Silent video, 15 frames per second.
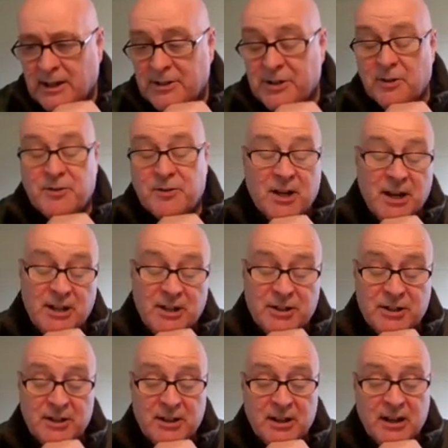
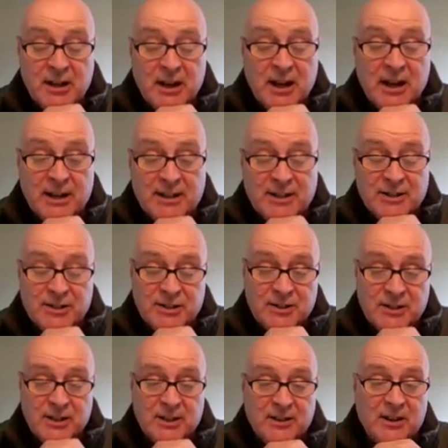association, and
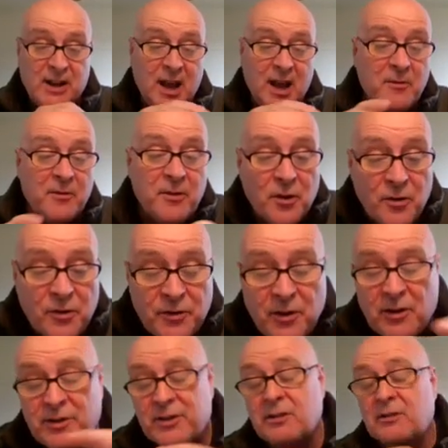the aim of the youth
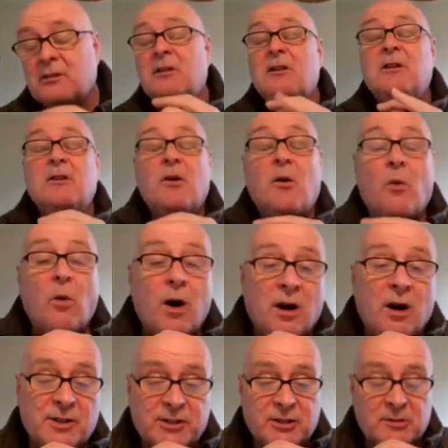hostel
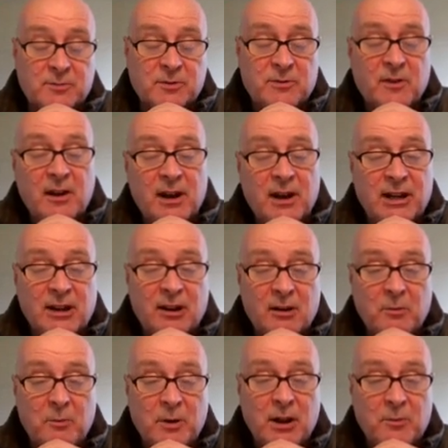was to provide
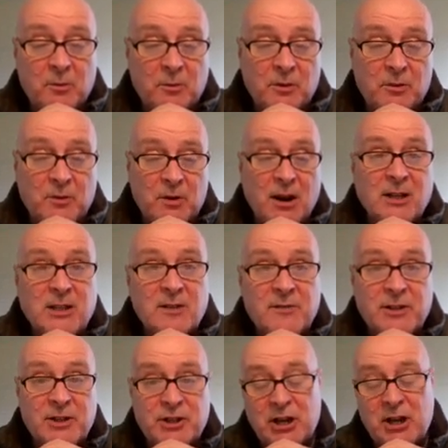young people with
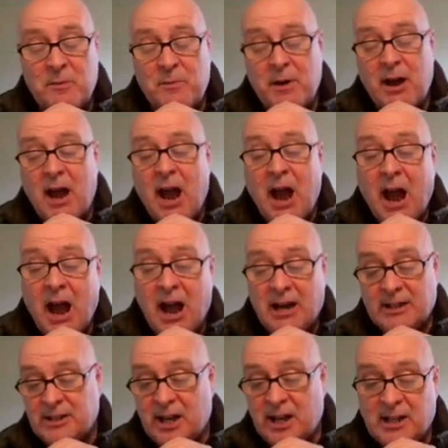relatively cheap
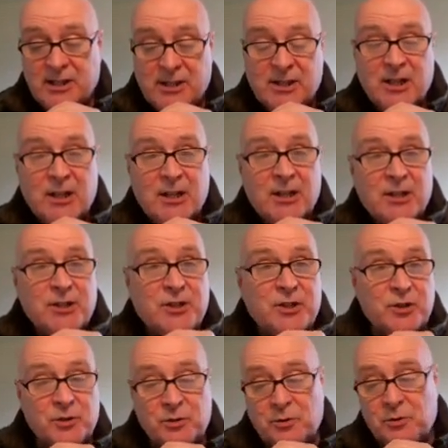access
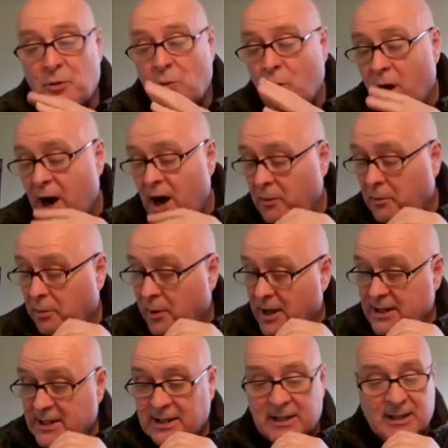to wild
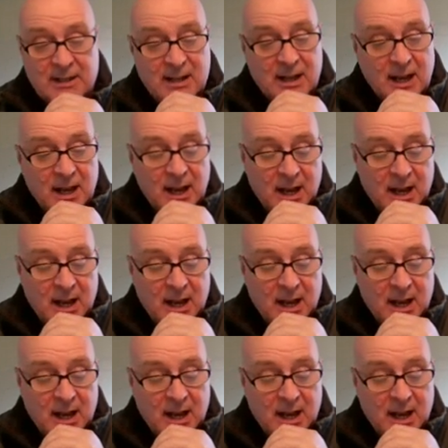places.